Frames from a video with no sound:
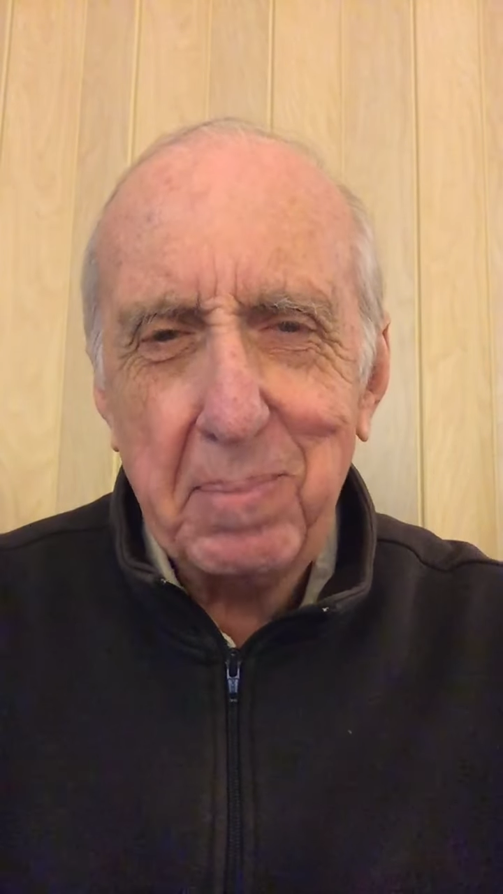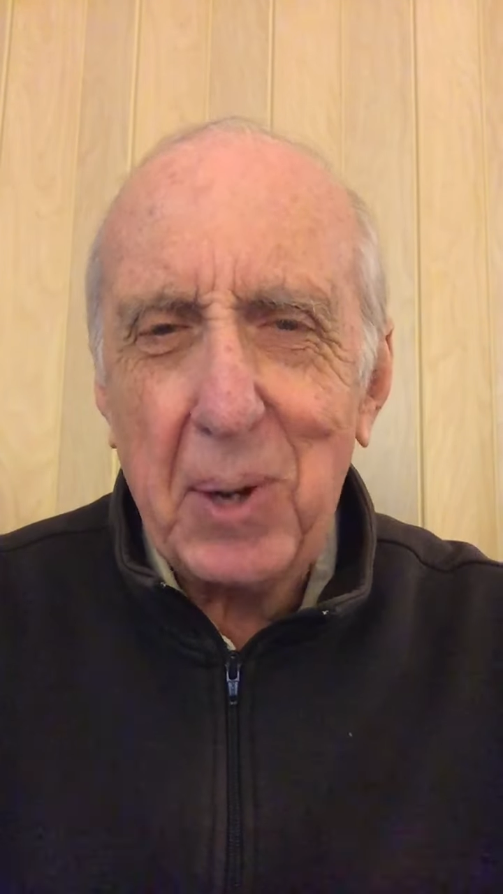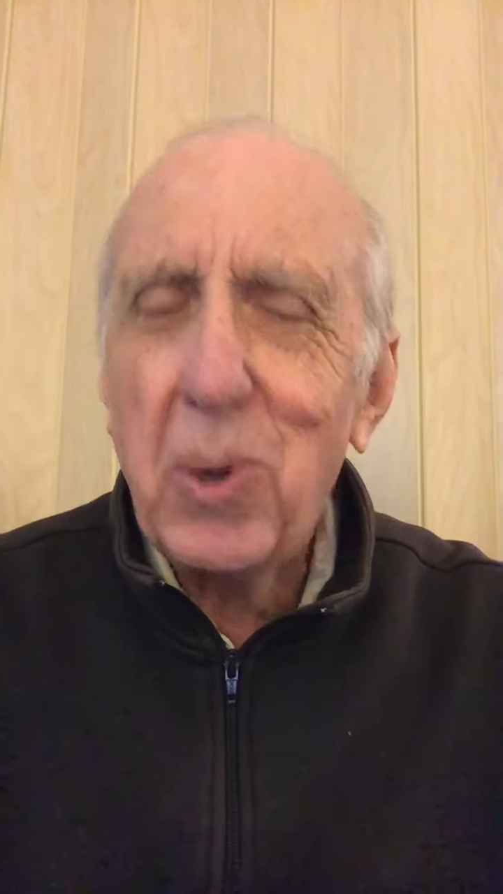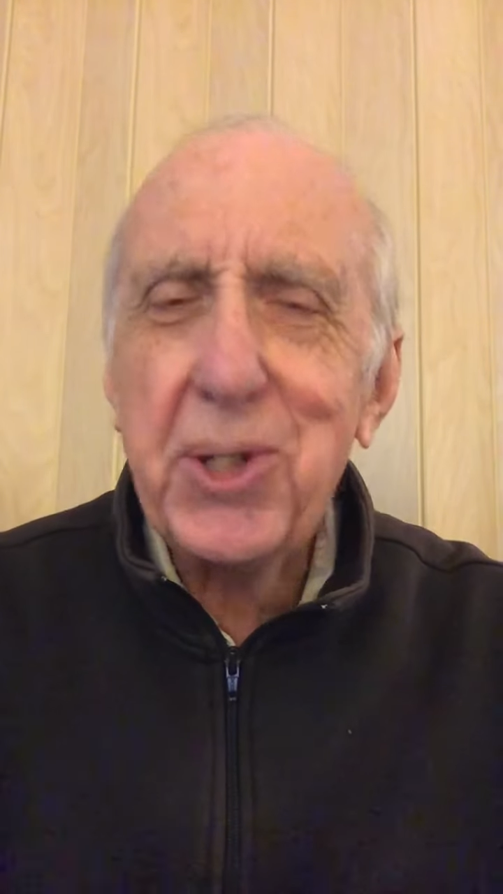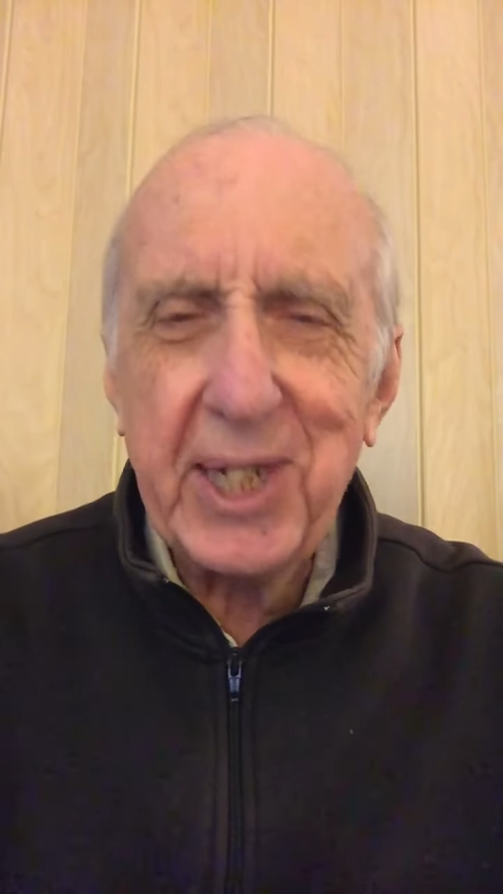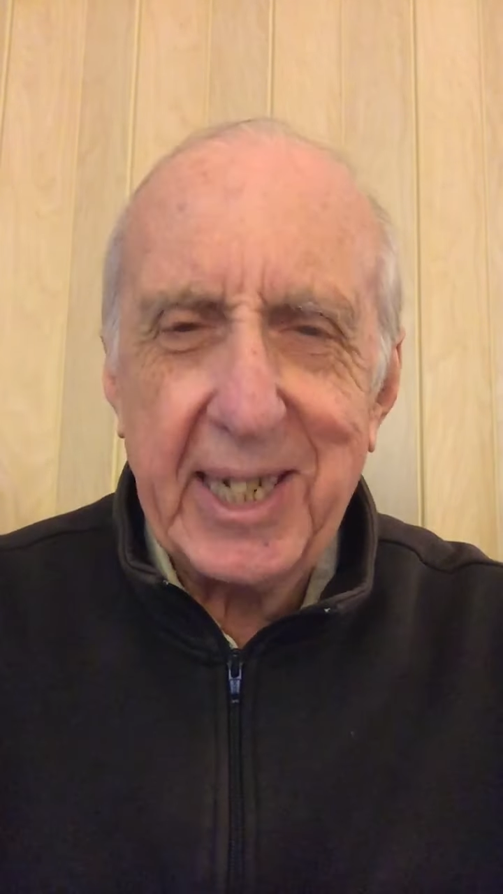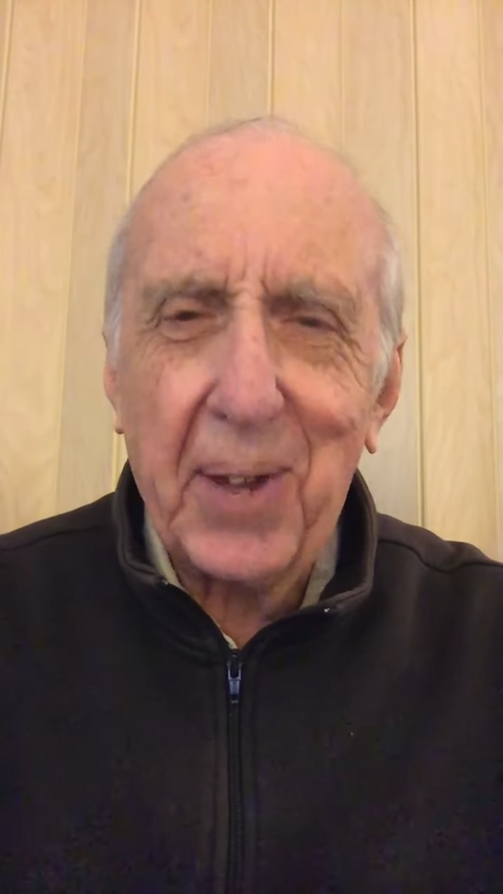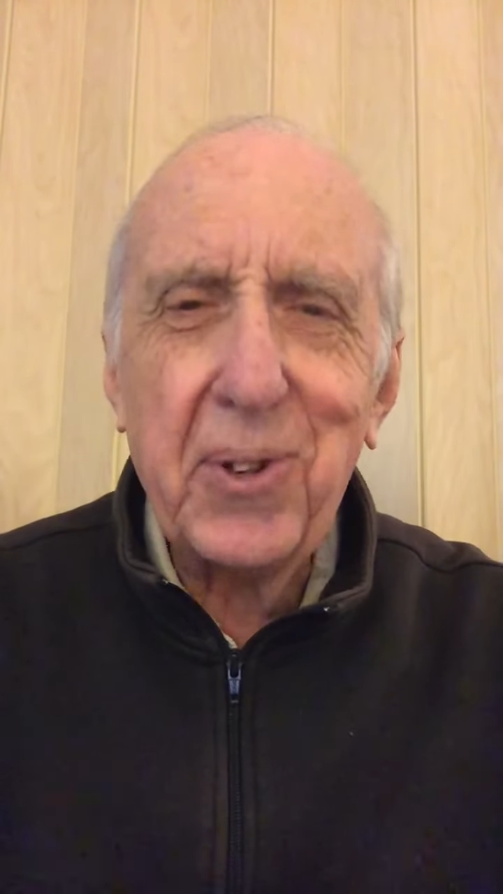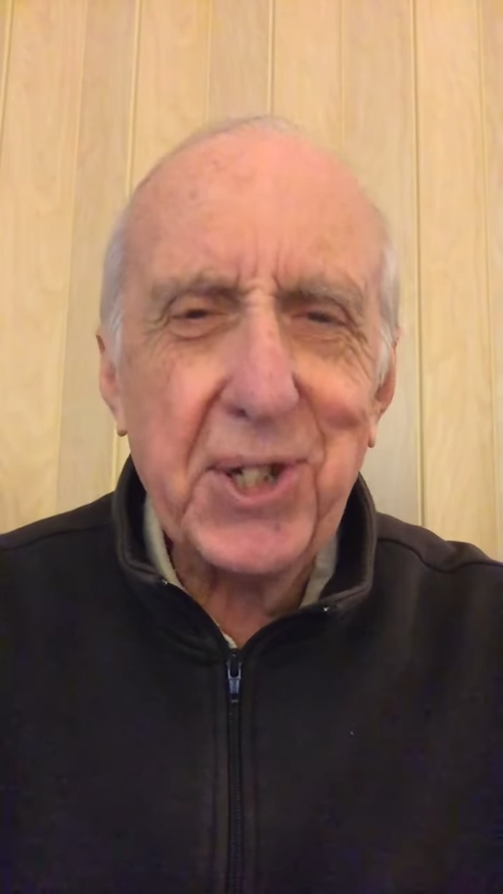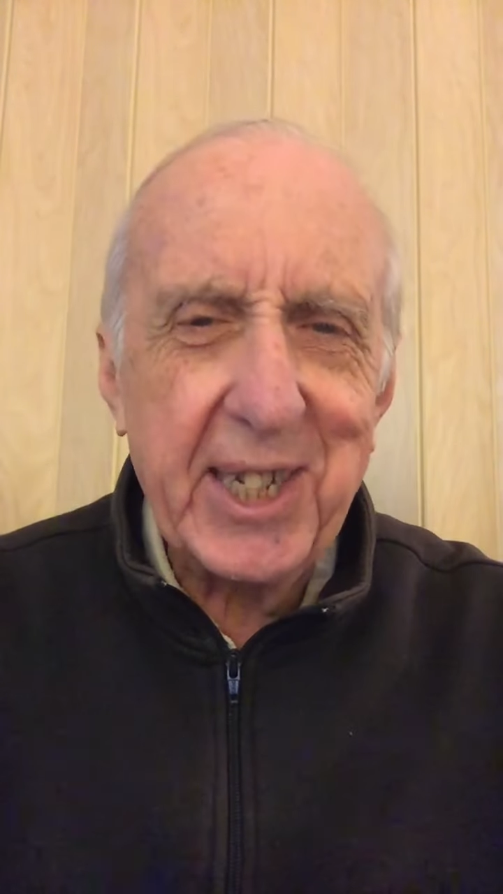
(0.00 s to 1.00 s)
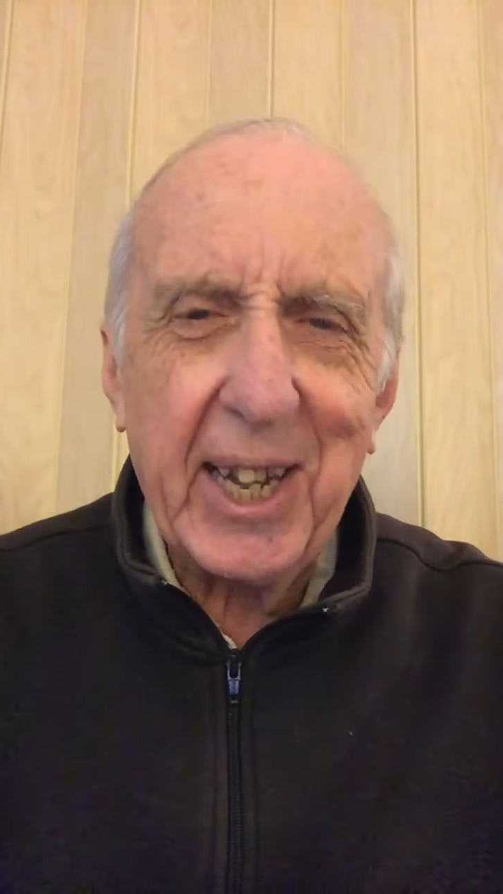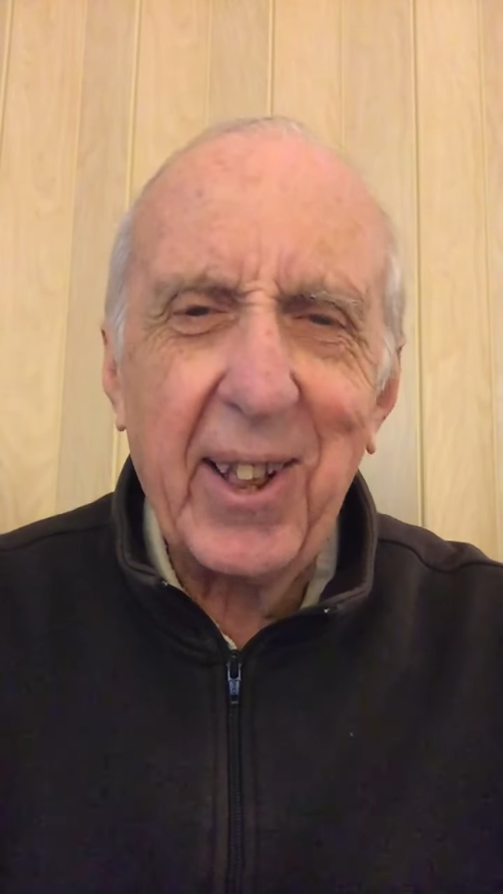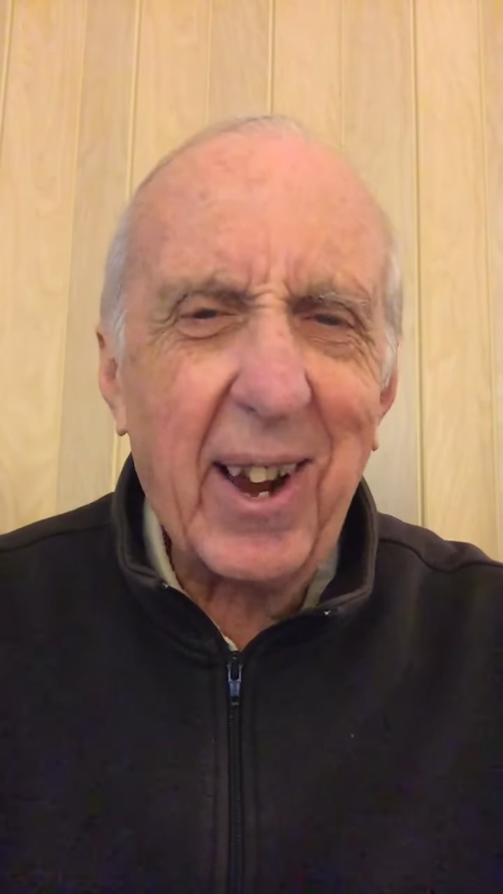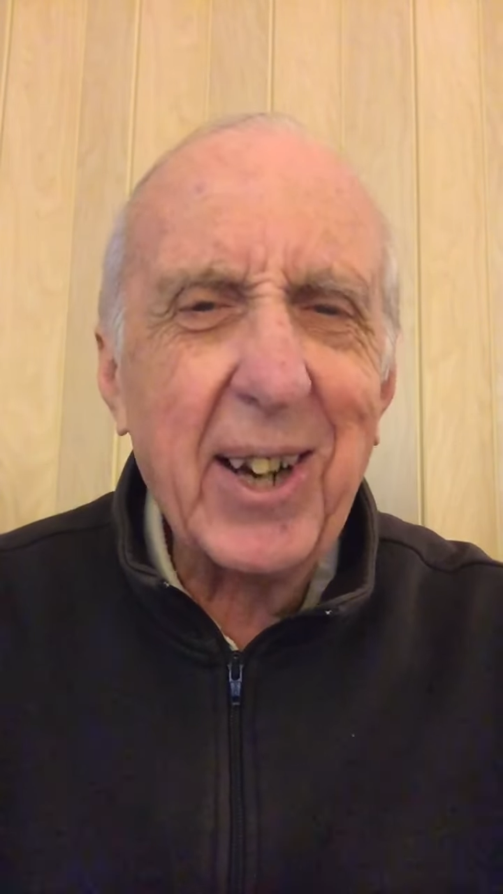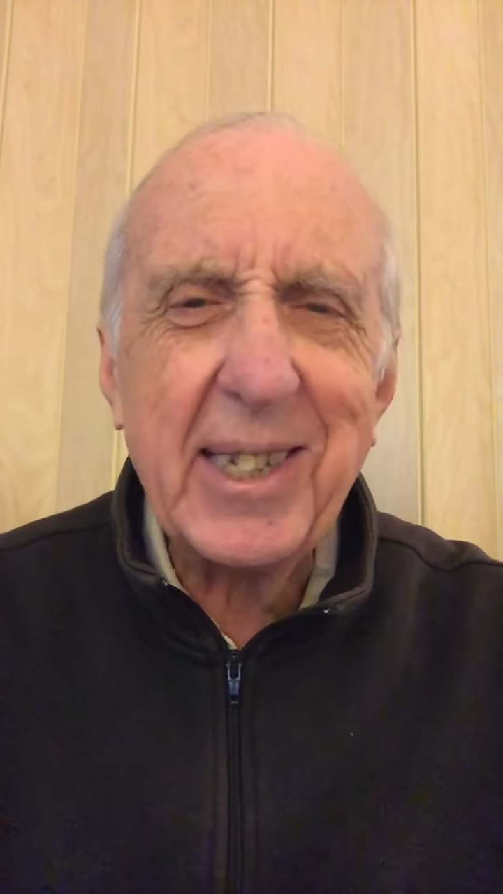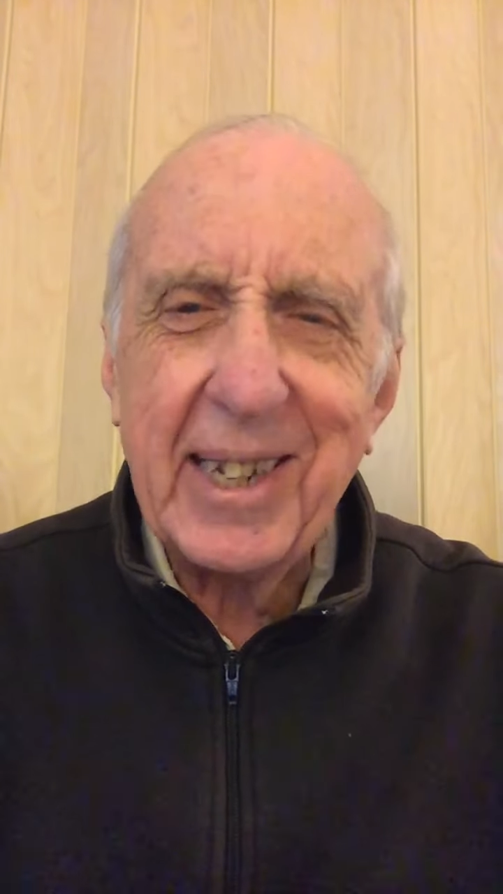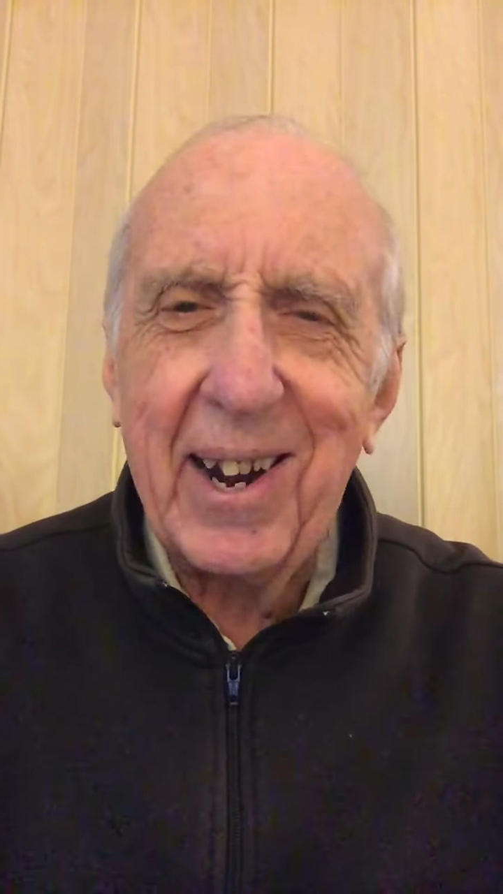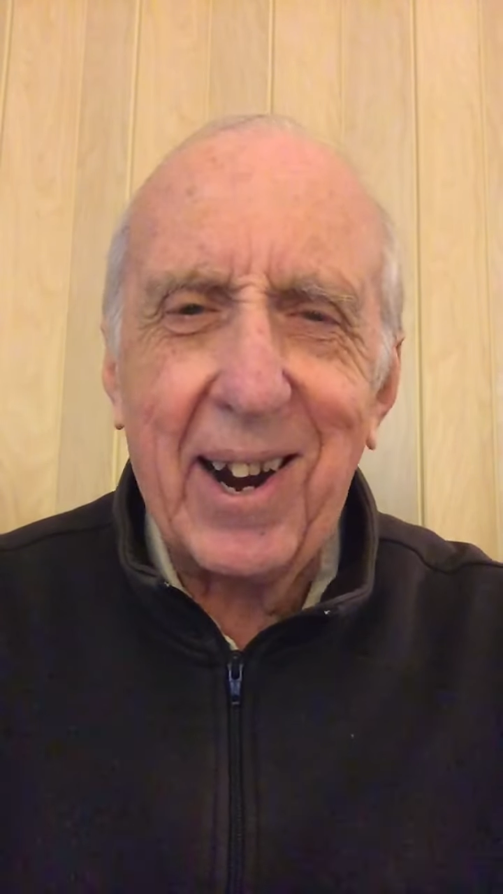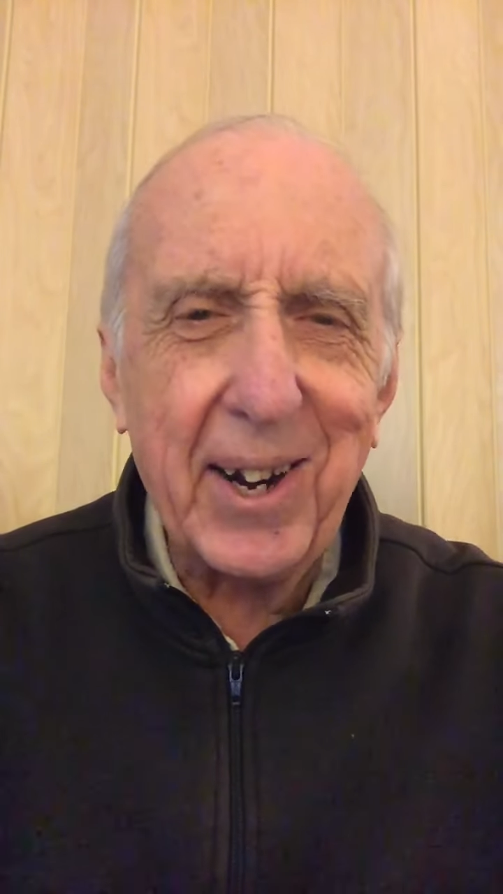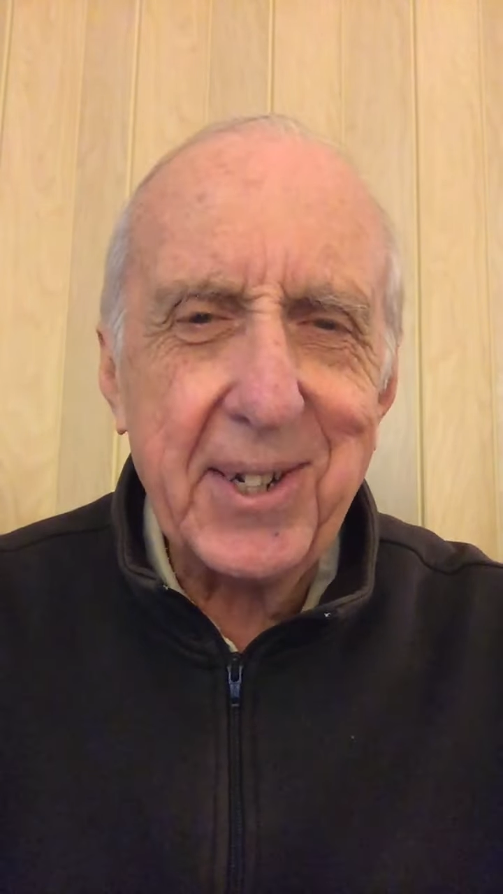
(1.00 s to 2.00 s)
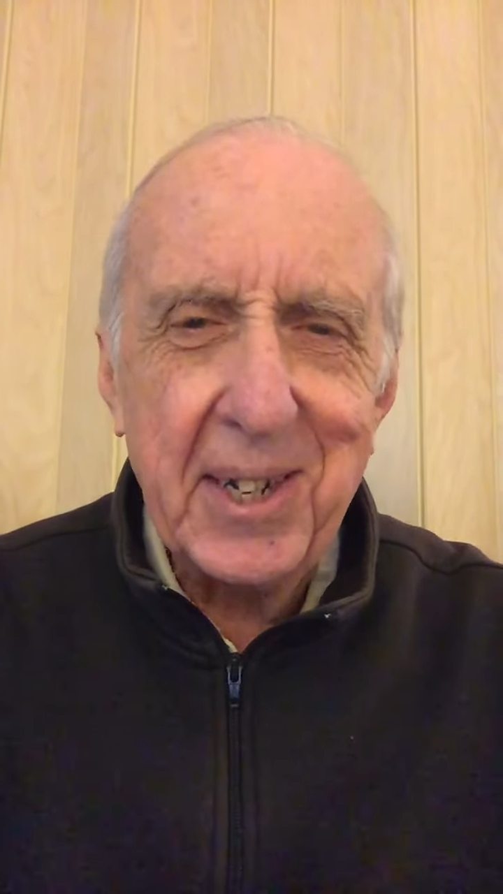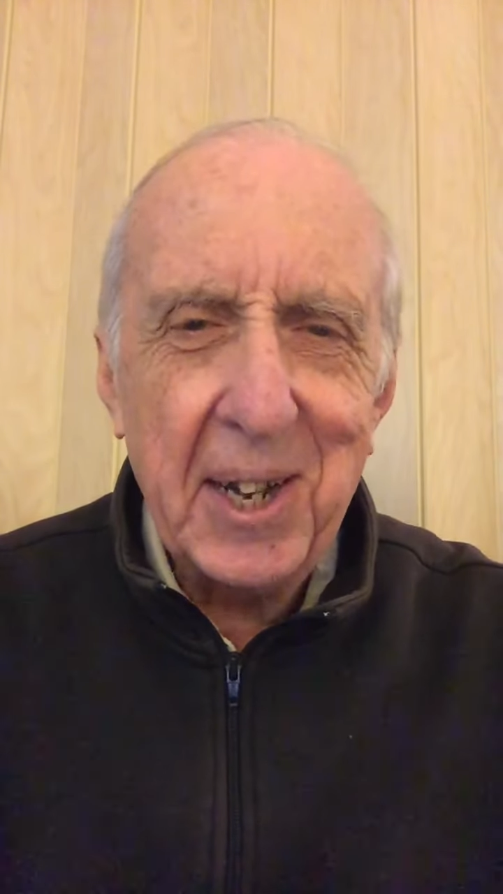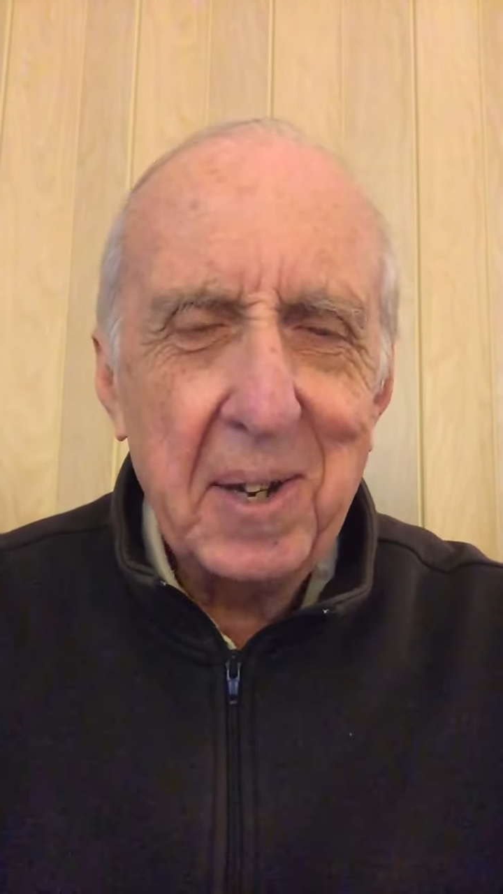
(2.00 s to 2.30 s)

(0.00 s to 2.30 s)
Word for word: but we're together still, heart to heart,